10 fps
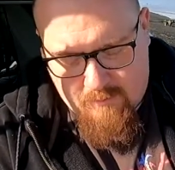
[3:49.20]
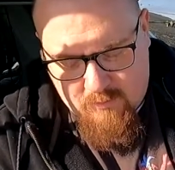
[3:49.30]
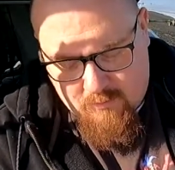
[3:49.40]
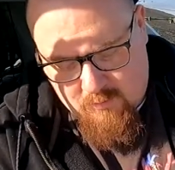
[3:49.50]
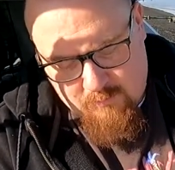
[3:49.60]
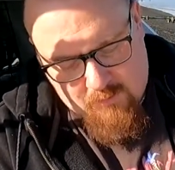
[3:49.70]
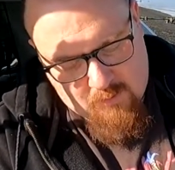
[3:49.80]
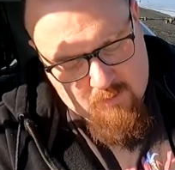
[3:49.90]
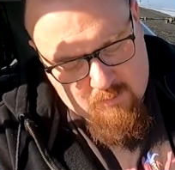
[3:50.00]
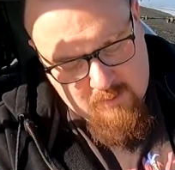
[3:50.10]
have just come to
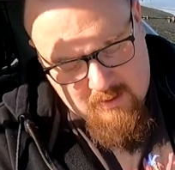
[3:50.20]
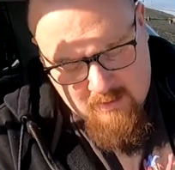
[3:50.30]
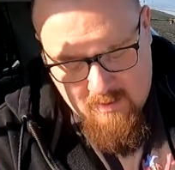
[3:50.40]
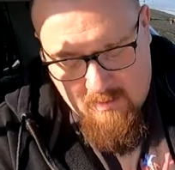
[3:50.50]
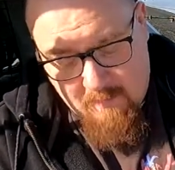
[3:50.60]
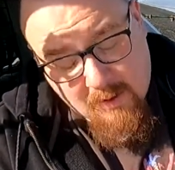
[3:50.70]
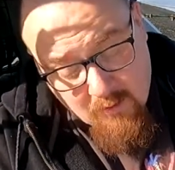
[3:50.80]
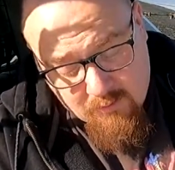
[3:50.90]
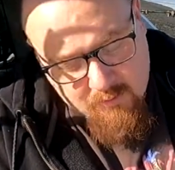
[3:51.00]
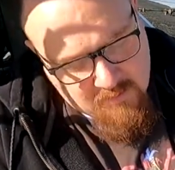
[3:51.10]
the hobby
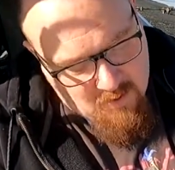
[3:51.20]
because of